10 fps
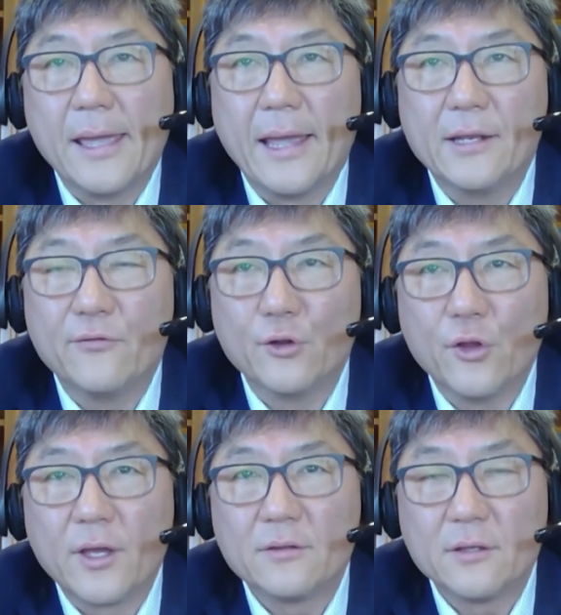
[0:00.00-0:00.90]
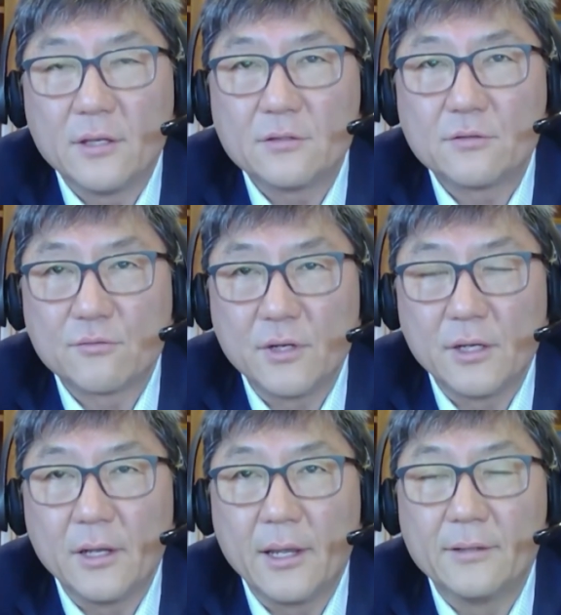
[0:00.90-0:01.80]
And if you look at the
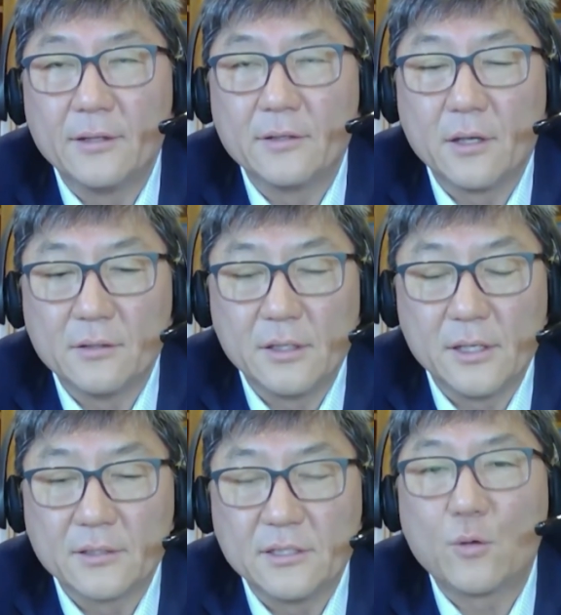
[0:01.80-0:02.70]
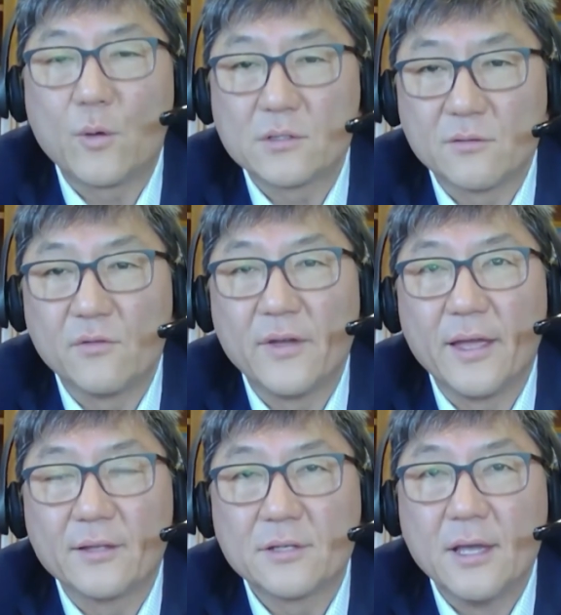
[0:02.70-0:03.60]
history and the sequence of
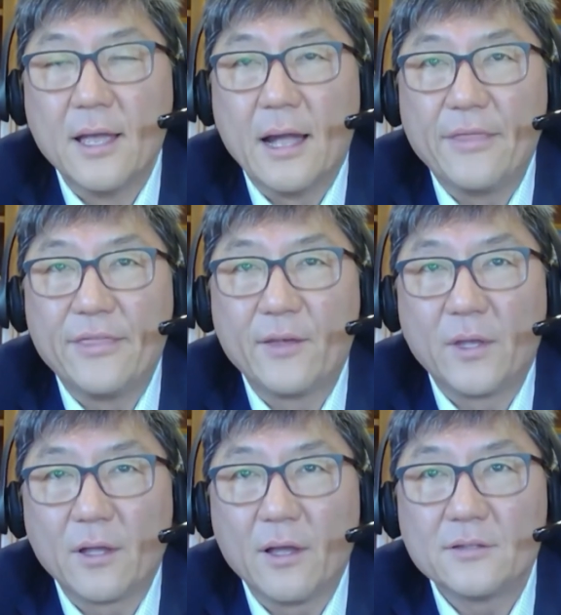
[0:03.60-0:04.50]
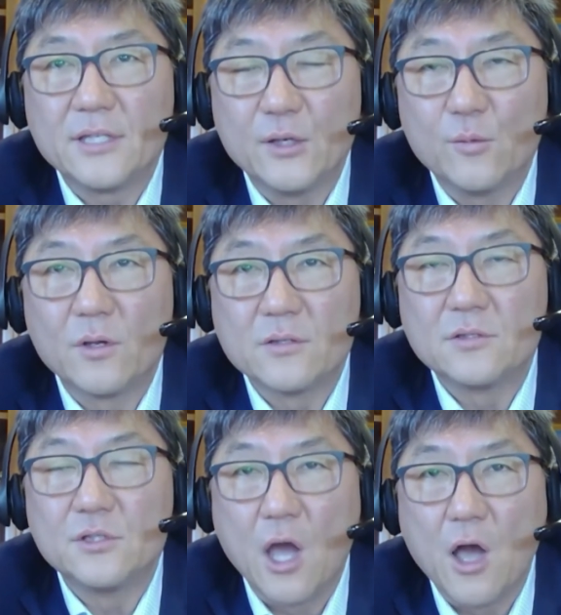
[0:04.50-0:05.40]
events, I think because he
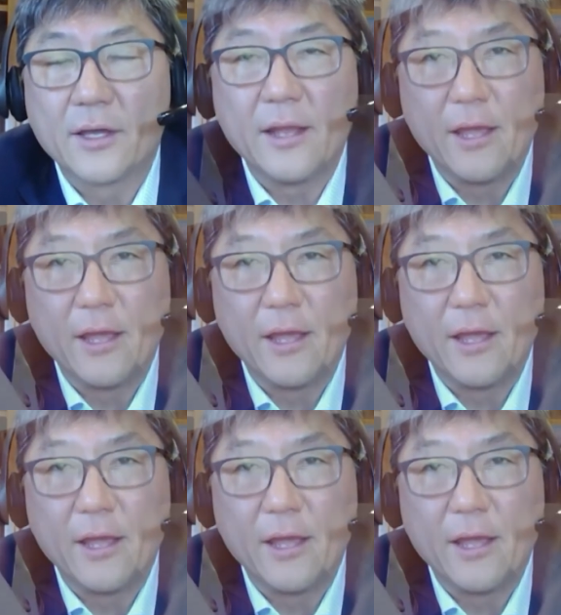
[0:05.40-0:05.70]
was young and